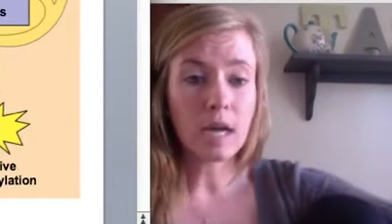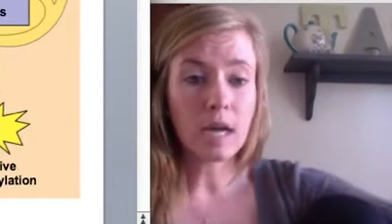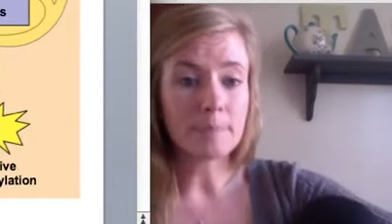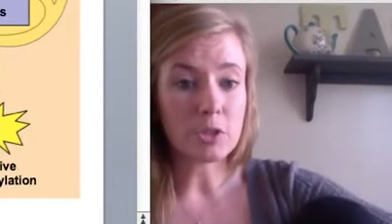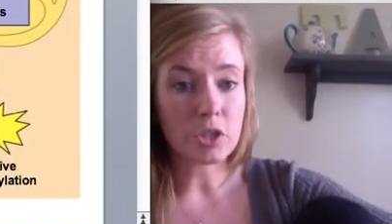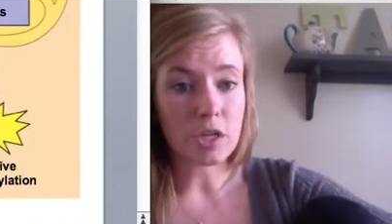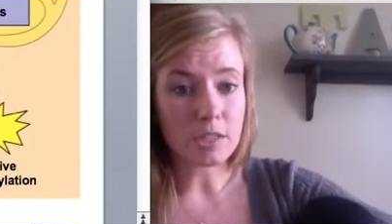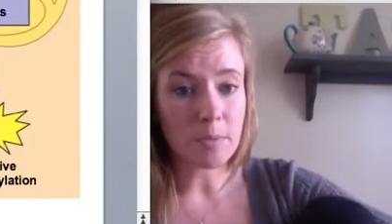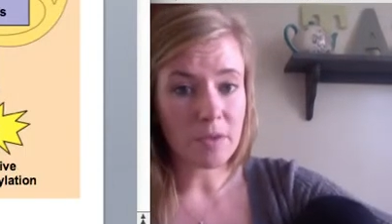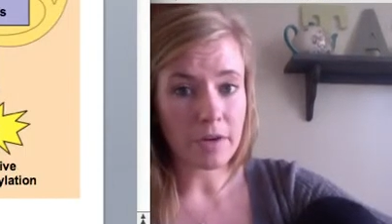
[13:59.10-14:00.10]
You should
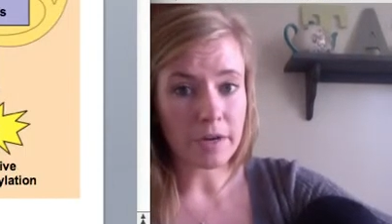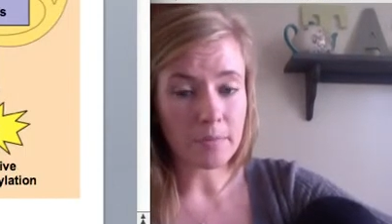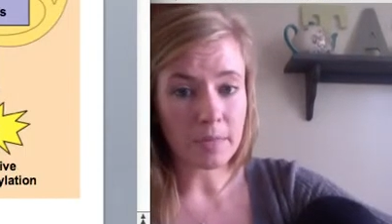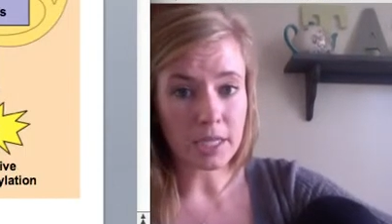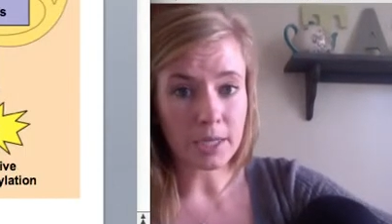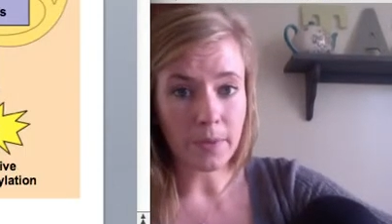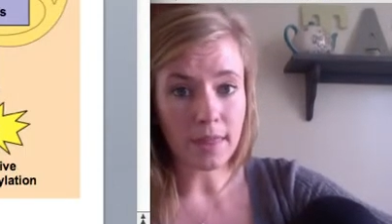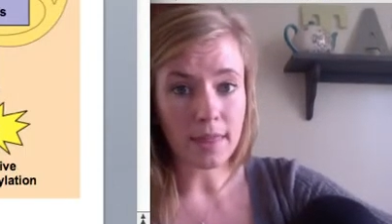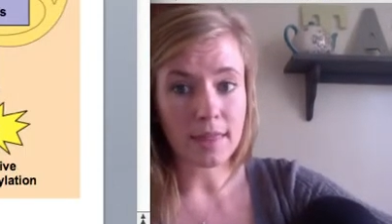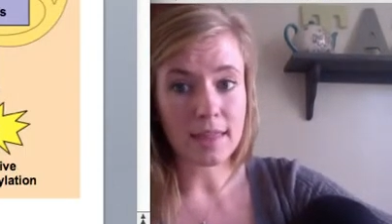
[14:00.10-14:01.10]
also be very familiar with
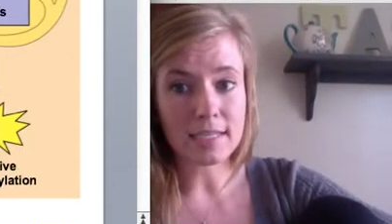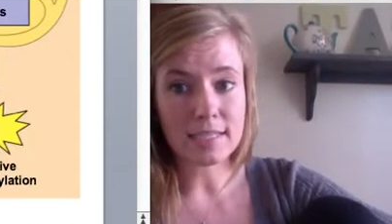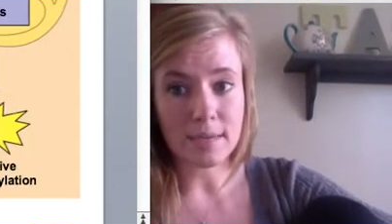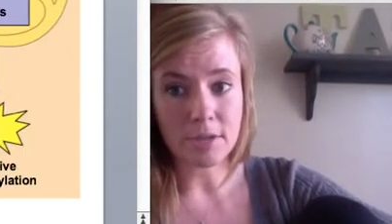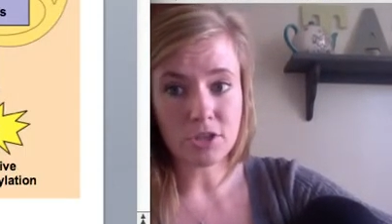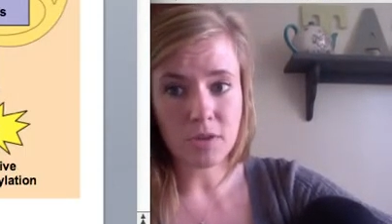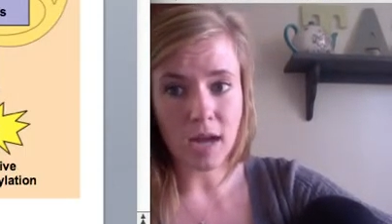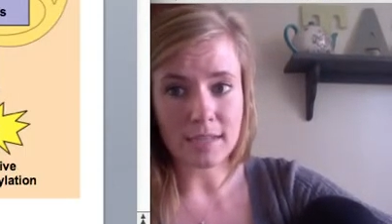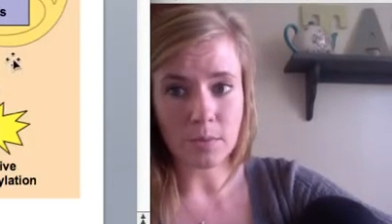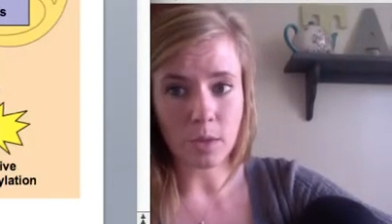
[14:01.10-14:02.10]
this image,
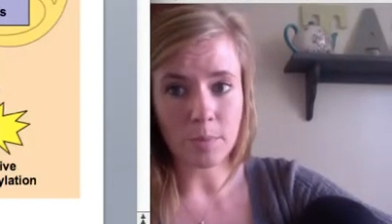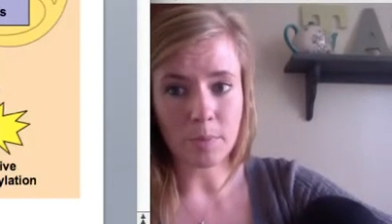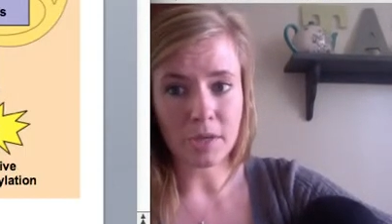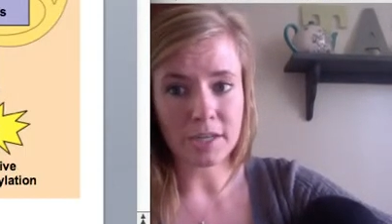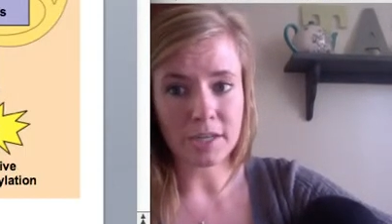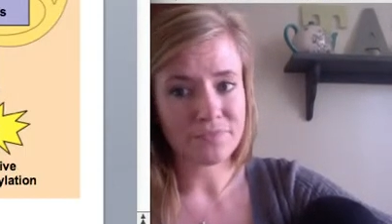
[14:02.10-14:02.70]
as it will appear